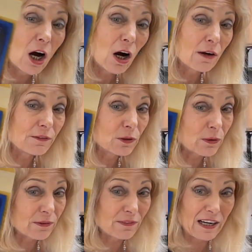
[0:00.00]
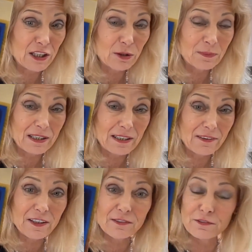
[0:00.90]
of your environment
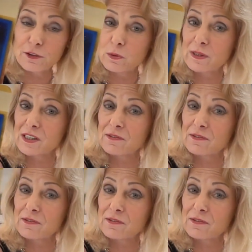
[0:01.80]
the influence